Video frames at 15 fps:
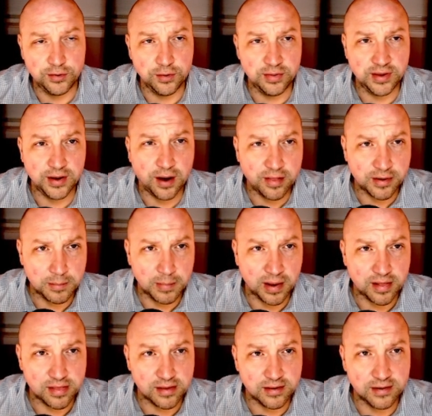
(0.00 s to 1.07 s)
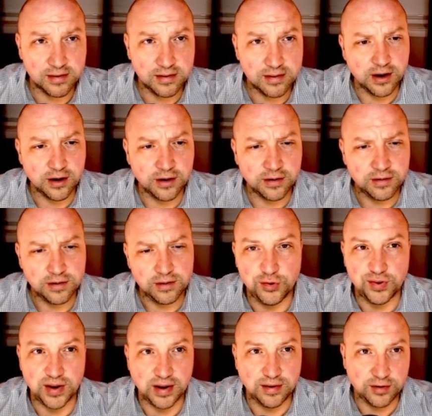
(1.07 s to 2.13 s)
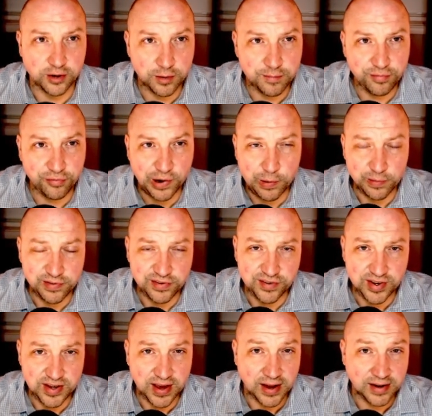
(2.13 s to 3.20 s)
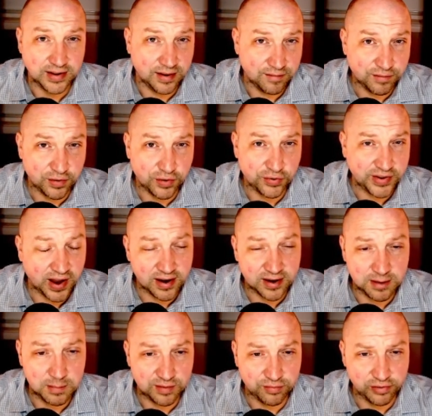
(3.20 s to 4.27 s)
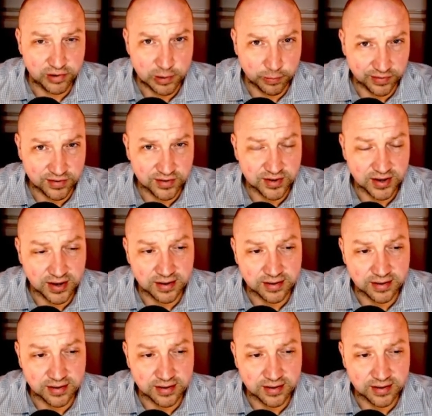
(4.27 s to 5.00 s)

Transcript: to the other method, here using a term frequency and inverse document frequency